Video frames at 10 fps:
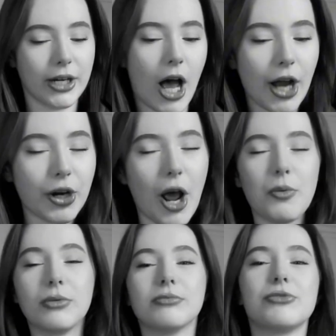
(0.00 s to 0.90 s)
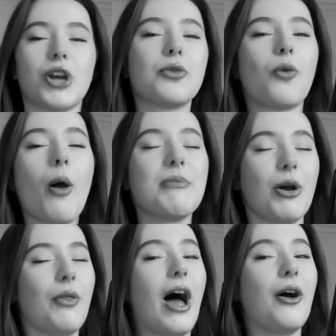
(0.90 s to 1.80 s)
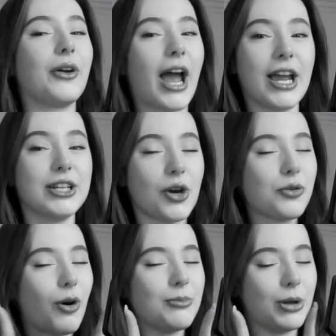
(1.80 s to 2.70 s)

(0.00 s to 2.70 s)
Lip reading: I don't know. Don't quote me on that, okay? Don't quote me on